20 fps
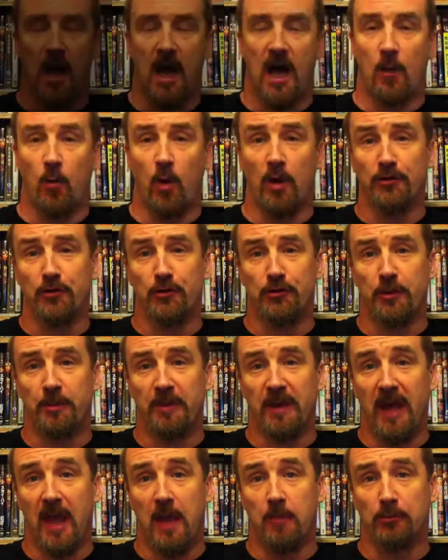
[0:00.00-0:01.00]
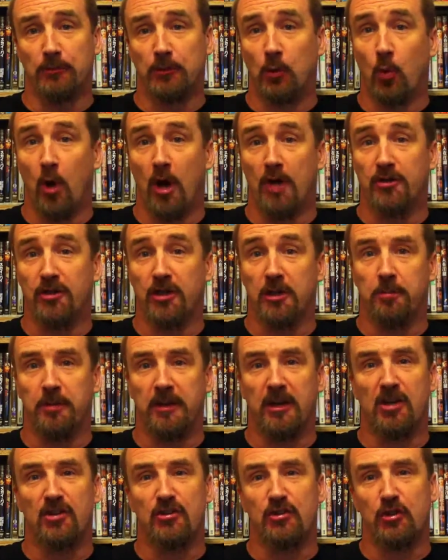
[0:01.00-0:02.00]
I want you to be able to watch it
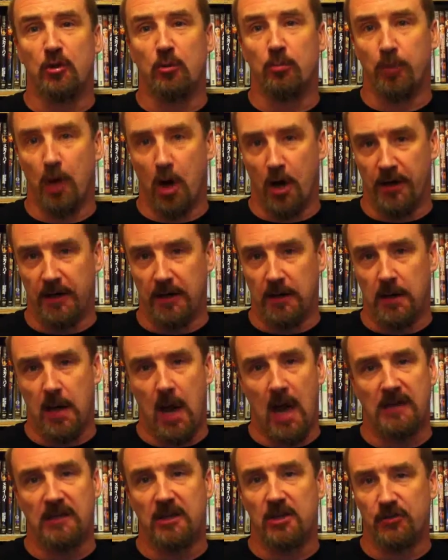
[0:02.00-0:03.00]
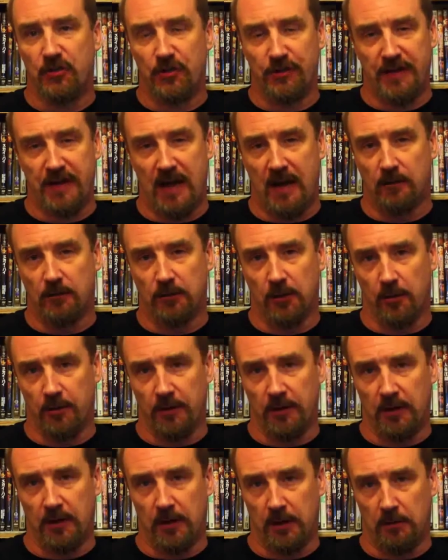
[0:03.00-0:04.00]
because you bought it, not because you
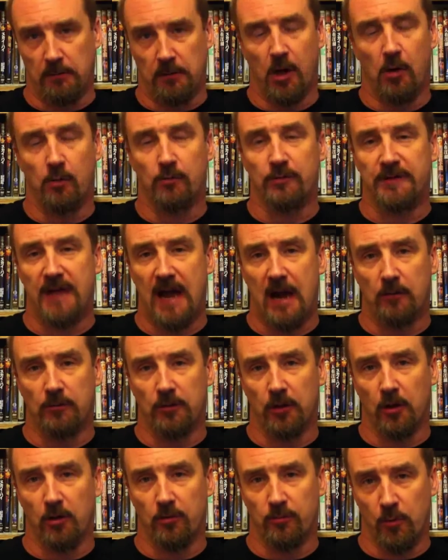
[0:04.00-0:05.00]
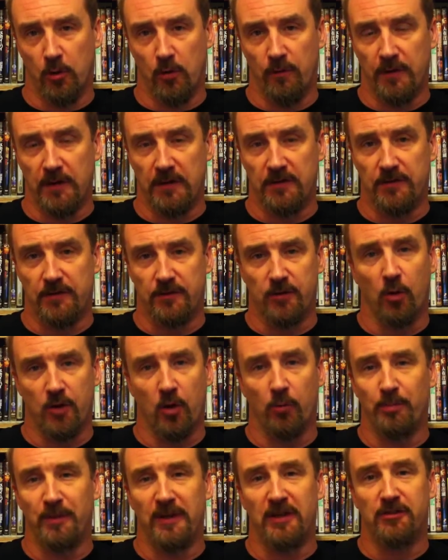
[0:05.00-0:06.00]
downloaded it. Don't download movies.
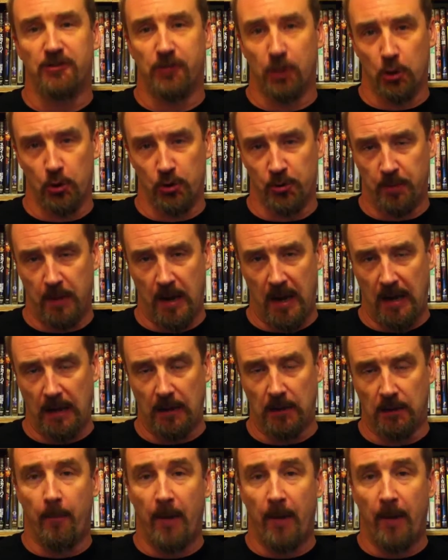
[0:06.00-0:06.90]
Don't be a douchebag.